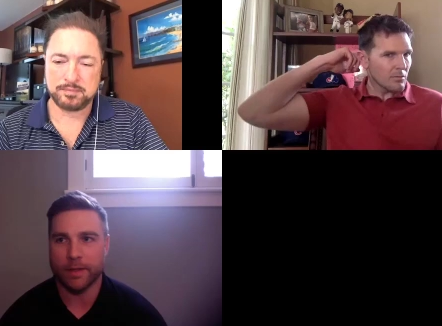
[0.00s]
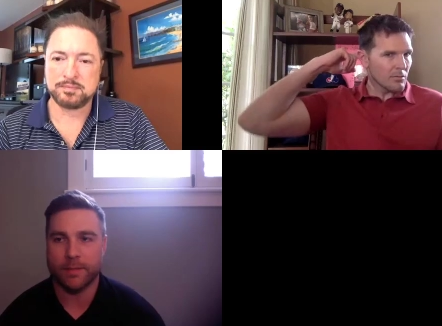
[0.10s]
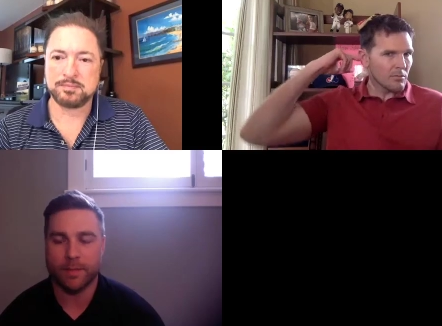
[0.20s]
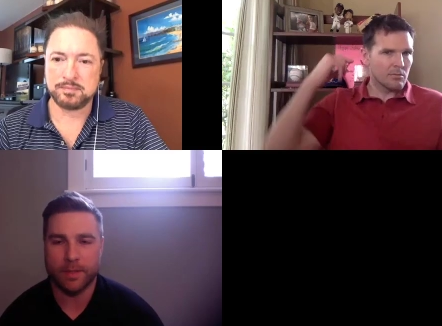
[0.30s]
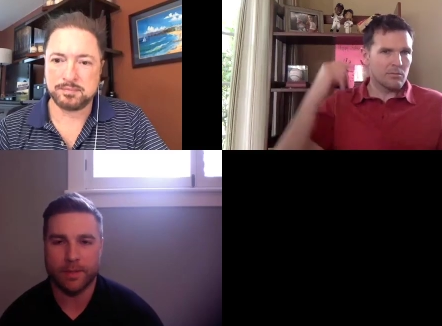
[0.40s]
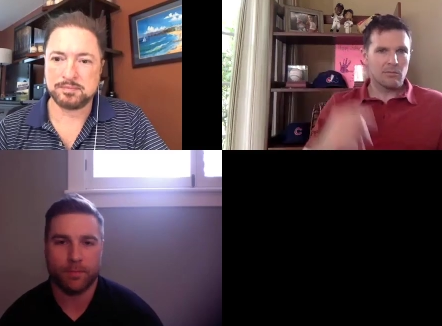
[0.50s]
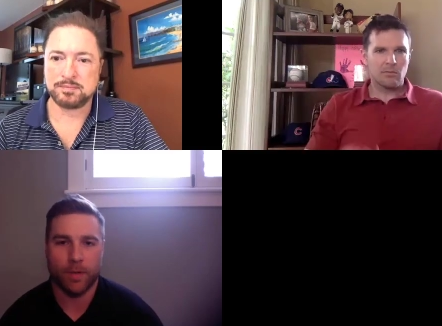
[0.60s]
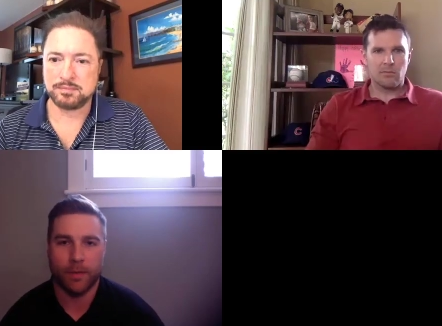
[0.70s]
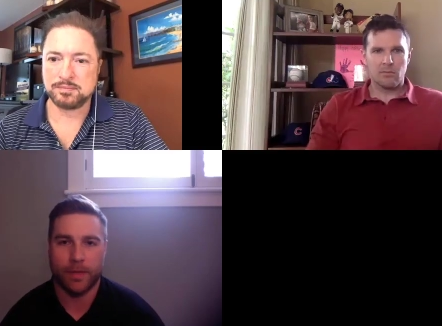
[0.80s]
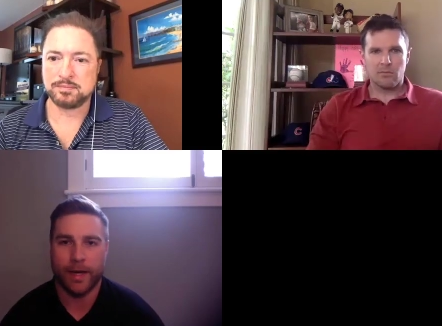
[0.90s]
Speaker 1: It's
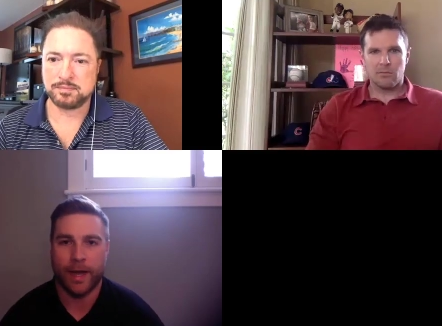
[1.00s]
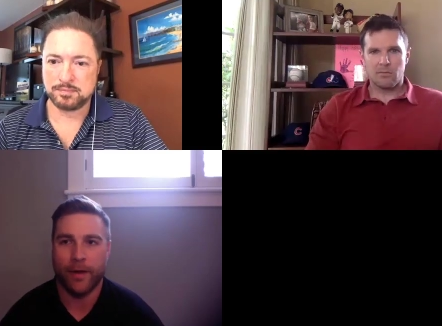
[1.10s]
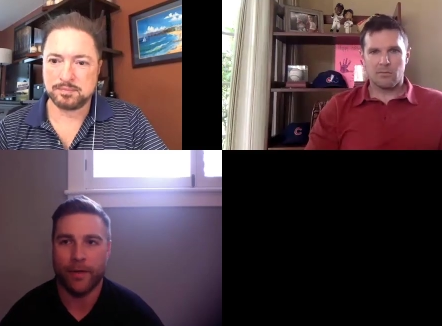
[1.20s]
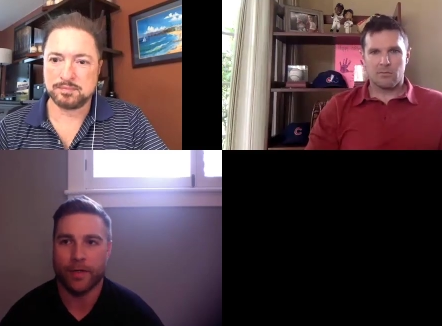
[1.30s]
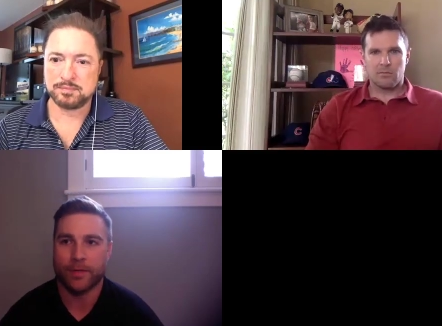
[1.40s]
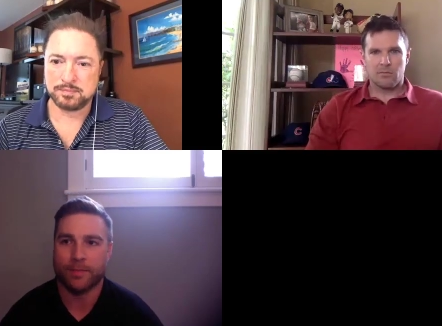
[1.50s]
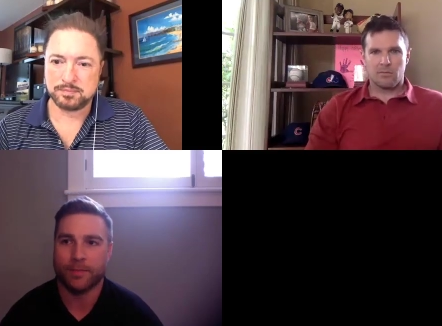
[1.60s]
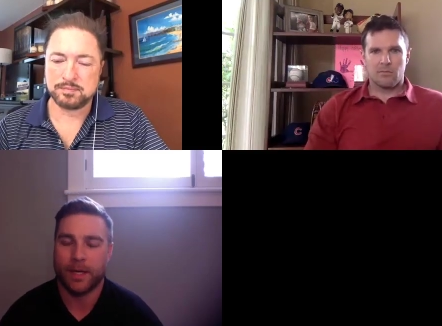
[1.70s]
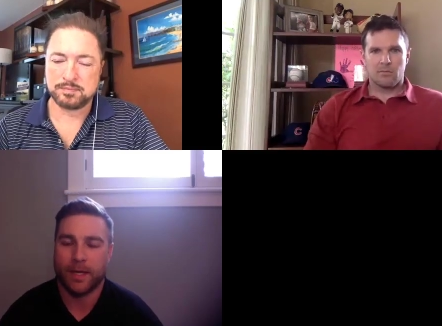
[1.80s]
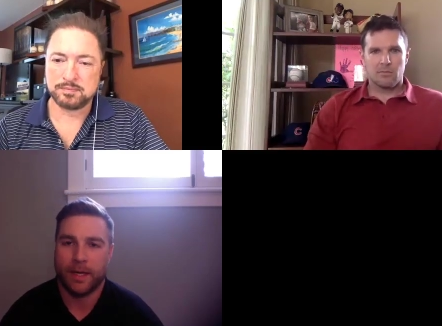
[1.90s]
probably now there's
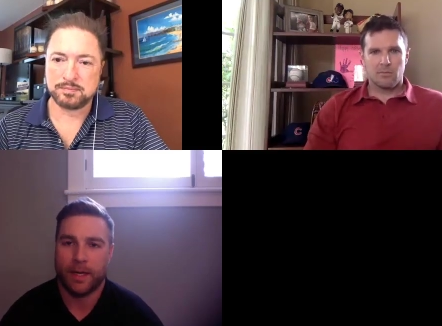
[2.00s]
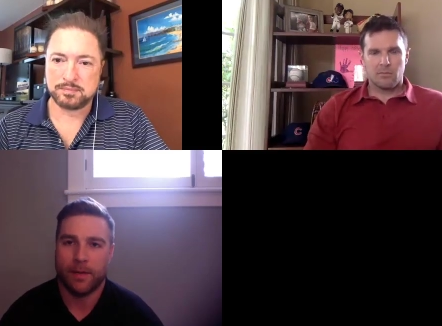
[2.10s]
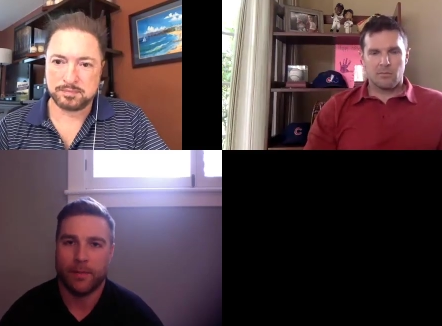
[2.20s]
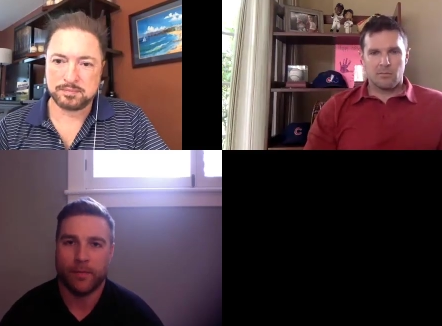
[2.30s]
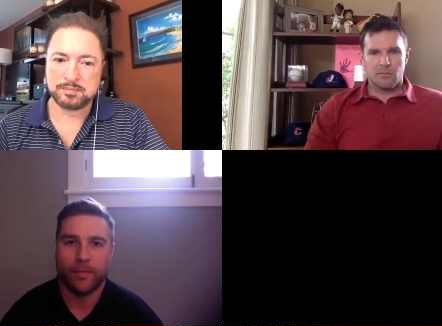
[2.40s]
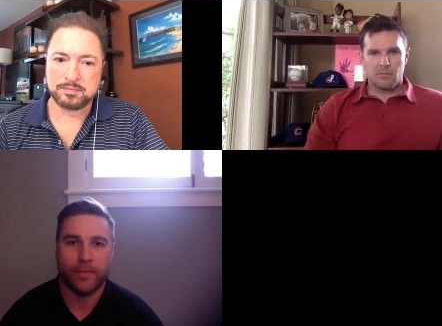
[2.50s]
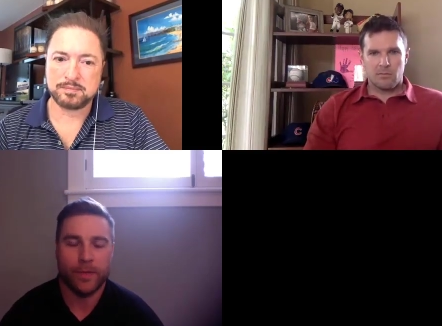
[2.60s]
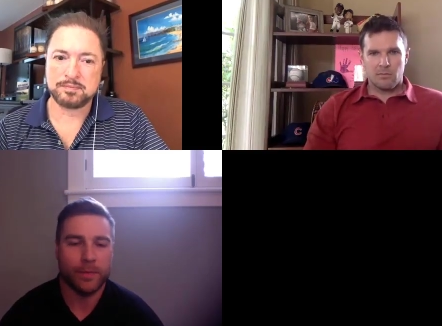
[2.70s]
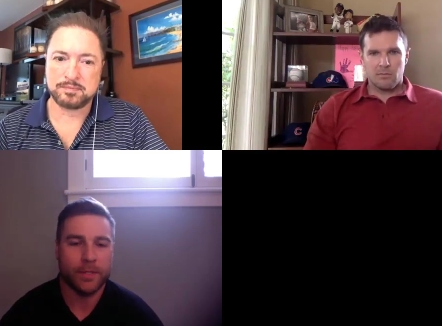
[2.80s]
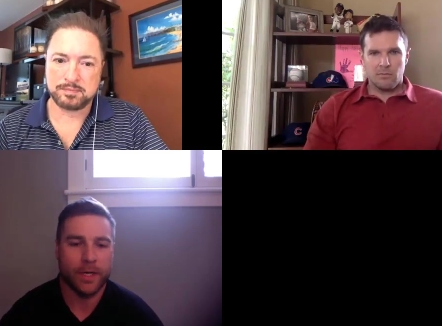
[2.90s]
about 50%
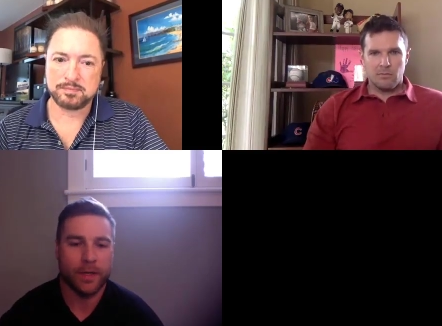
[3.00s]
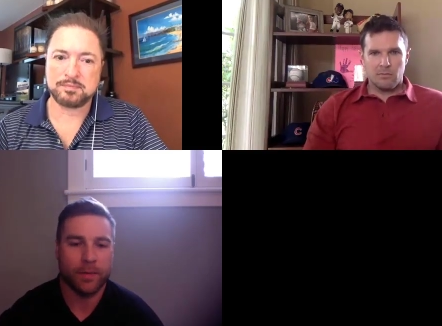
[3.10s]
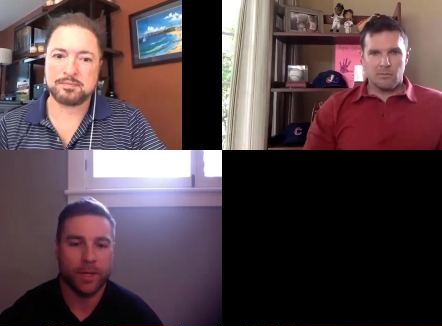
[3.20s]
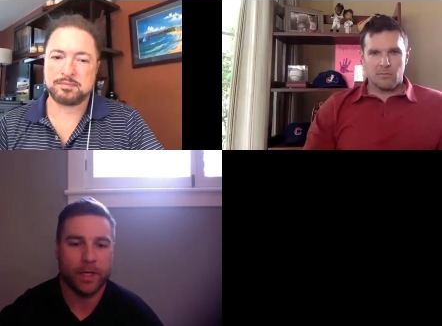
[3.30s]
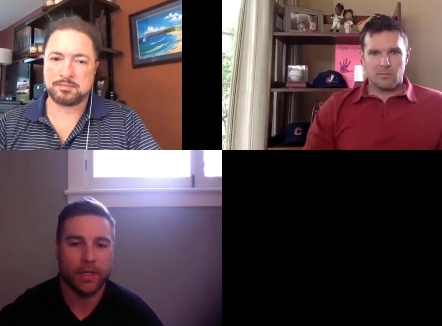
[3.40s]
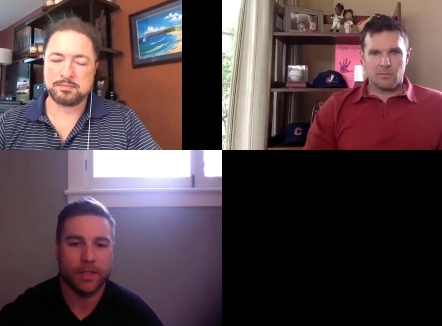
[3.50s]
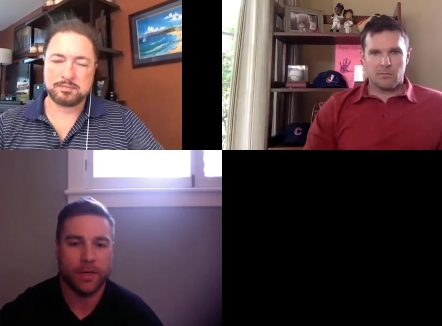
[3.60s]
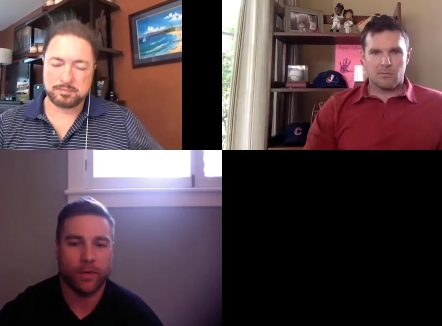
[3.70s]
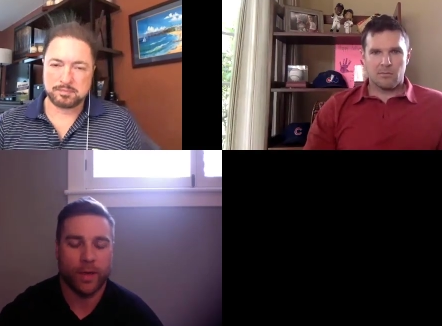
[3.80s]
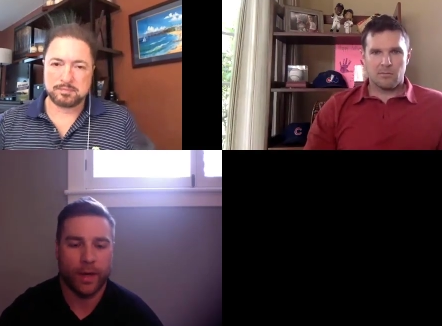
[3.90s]
of the players
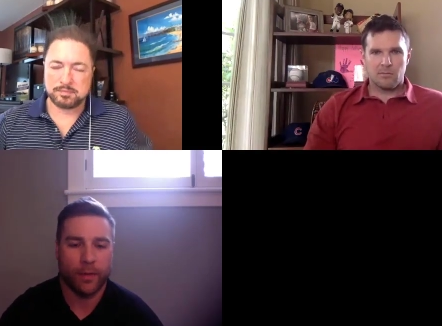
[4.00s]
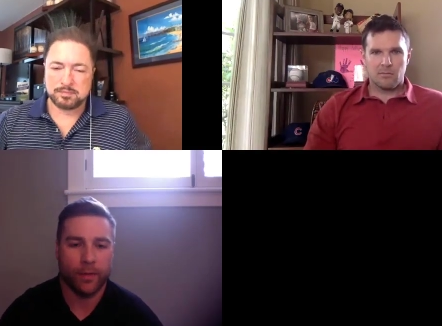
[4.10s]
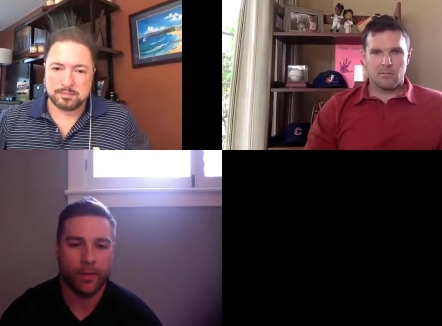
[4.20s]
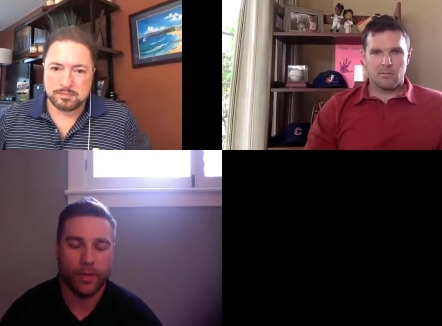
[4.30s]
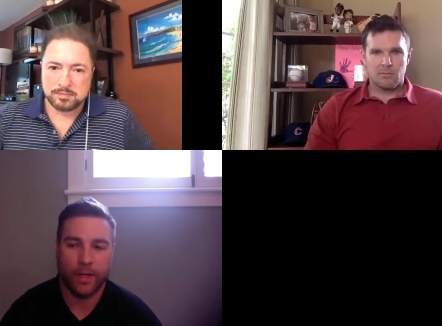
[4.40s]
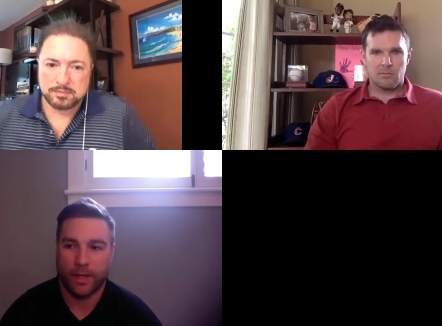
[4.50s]
go that route.